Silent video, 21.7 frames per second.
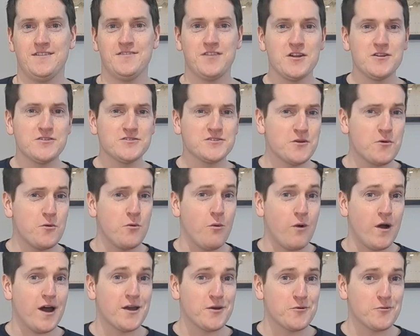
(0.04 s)
There's a
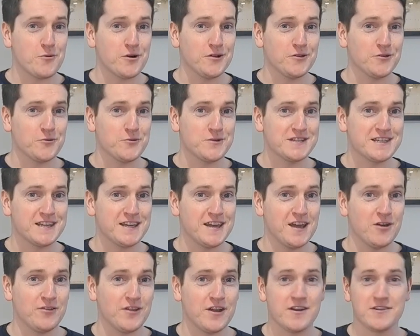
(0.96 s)
wide world of
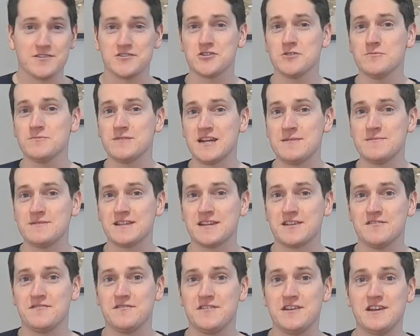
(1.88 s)
whiskey out there, and sometimes
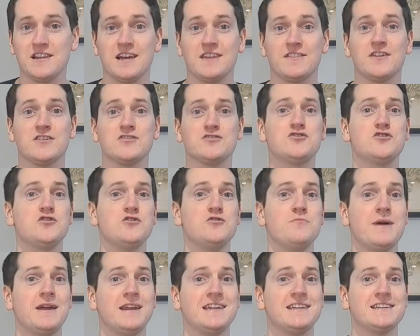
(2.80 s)
it can feel like there's
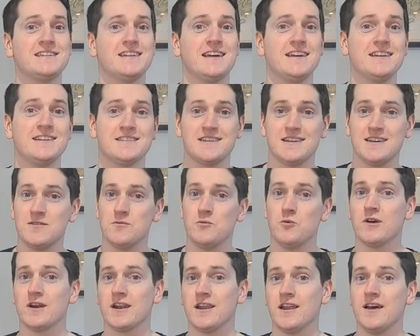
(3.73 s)
too many to taste
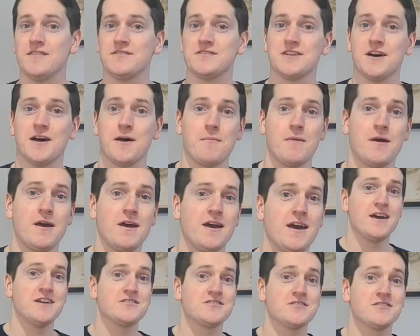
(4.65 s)
in one lifetime.
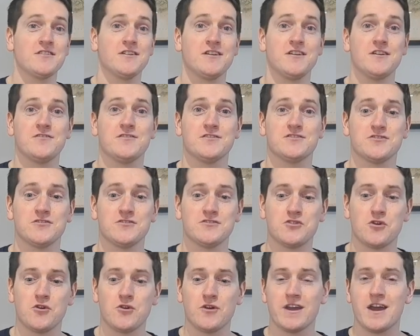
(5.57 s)
Enter the
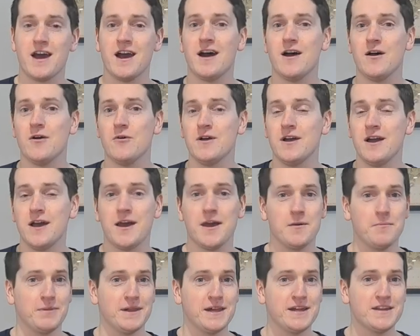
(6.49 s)
Suntory Ao,
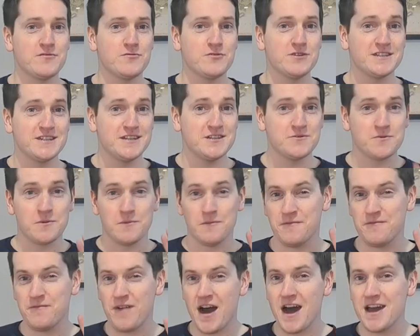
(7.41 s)
a blend of whiskies
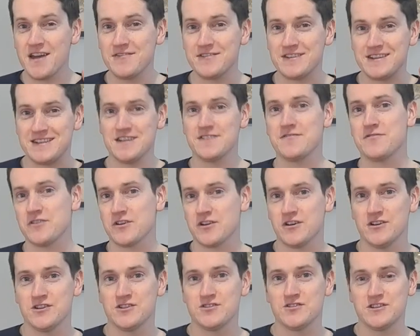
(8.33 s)
from 5
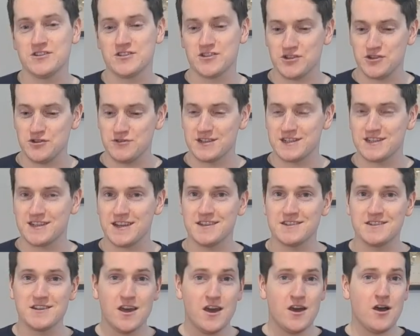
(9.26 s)
different countries, so you can
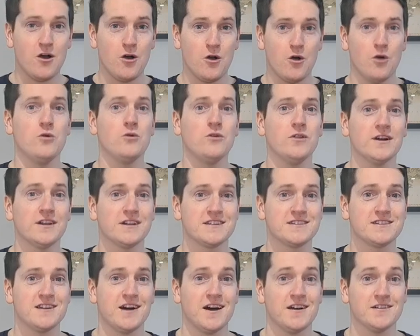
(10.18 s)
taste a whole lot of
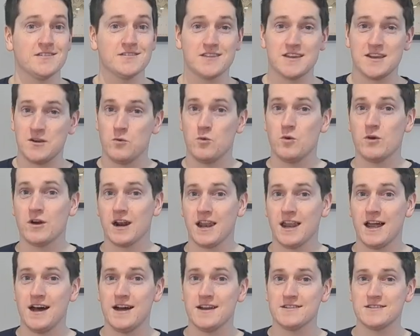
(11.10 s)
styles in one
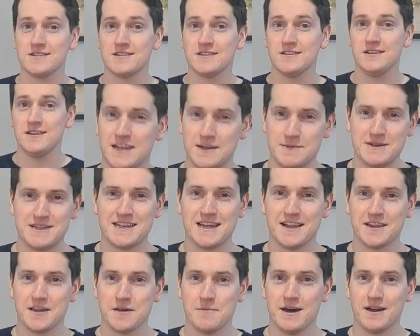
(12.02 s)
glass. Let me
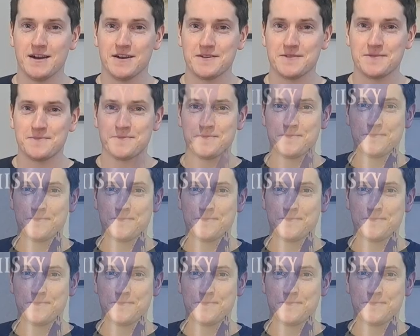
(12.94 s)
tell you about it.